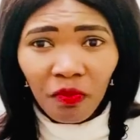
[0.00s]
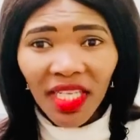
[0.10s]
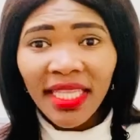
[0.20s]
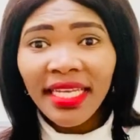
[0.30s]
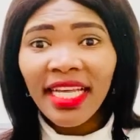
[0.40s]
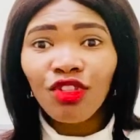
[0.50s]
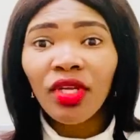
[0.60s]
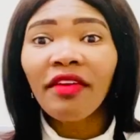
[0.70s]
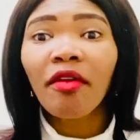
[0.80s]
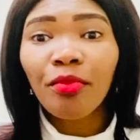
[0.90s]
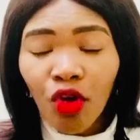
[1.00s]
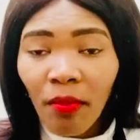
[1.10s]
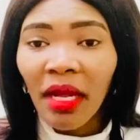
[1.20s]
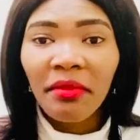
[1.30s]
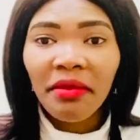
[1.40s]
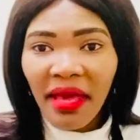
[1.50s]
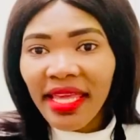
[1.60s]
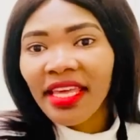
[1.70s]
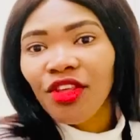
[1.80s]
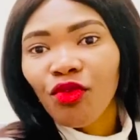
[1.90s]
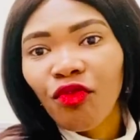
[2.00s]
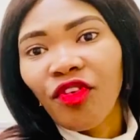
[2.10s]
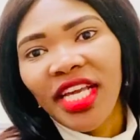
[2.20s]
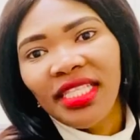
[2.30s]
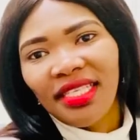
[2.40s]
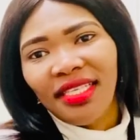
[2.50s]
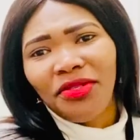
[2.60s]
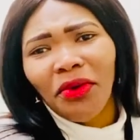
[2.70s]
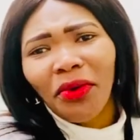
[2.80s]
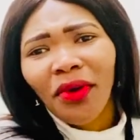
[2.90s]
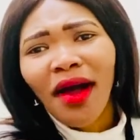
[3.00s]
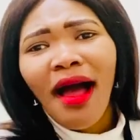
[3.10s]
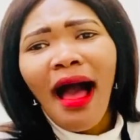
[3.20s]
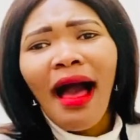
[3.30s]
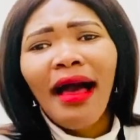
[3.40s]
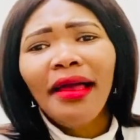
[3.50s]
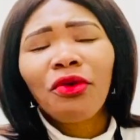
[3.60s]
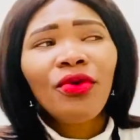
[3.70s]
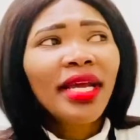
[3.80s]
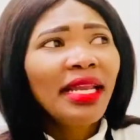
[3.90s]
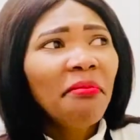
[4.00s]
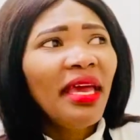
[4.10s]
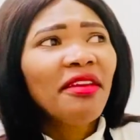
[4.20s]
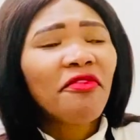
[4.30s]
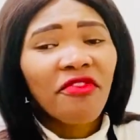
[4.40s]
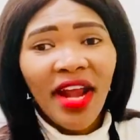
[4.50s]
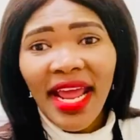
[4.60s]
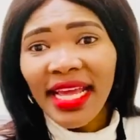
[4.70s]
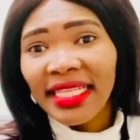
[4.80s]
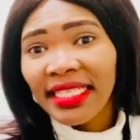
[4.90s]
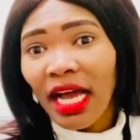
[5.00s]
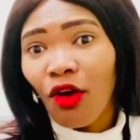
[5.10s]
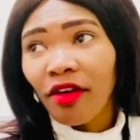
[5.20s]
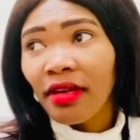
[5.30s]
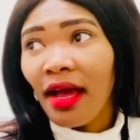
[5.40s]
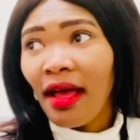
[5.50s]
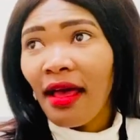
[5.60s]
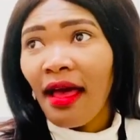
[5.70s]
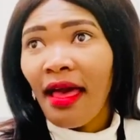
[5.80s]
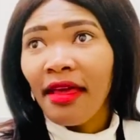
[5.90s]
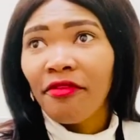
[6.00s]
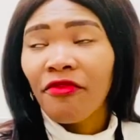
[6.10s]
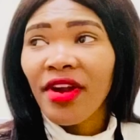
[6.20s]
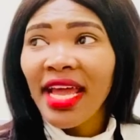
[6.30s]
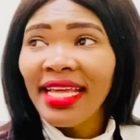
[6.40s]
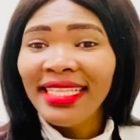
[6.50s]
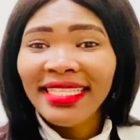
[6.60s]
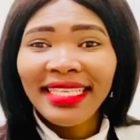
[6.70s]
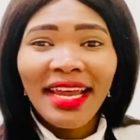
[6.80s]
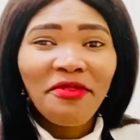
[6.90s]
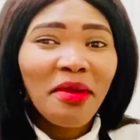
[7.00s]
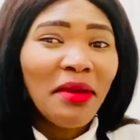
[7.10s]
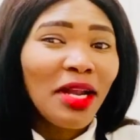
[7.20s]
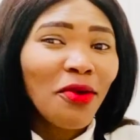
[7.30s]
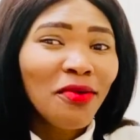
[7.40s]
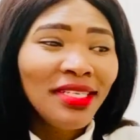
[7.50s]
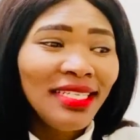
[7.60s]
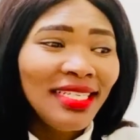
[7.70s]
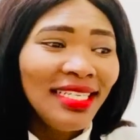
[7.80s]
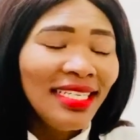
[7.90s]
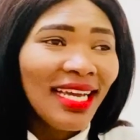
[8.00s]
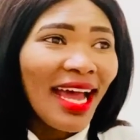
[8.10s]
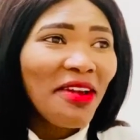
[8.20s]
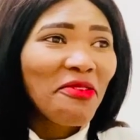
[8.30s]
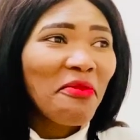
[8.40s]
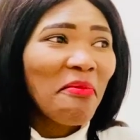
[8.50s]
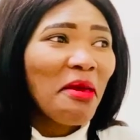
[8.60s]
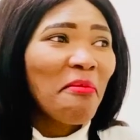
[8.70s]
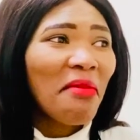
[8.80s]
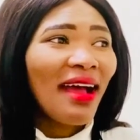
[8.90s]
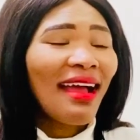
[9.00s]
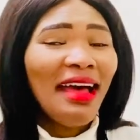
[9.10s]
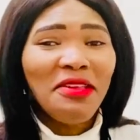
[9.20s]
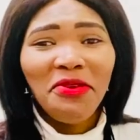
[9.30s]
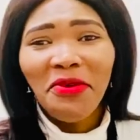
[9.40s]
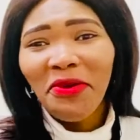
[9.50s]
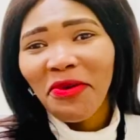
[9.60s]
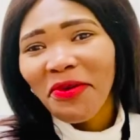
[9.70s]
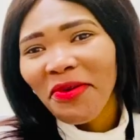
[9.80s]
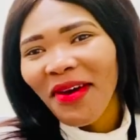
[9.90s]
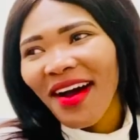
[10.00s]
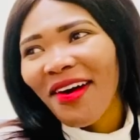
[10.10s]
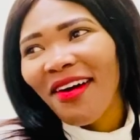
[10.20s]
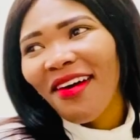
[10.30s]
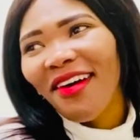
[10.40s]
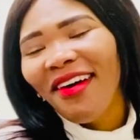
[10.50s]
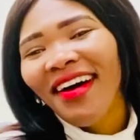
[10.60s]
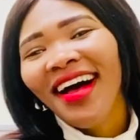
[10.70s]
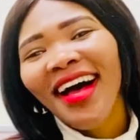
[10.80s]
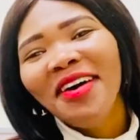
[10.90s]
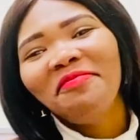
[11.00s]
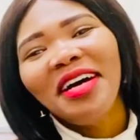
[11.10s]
that does not have a problem in making new friends. So I quickly made friends. I had friends. I remember Londi. I remember Kanyo. Oh, my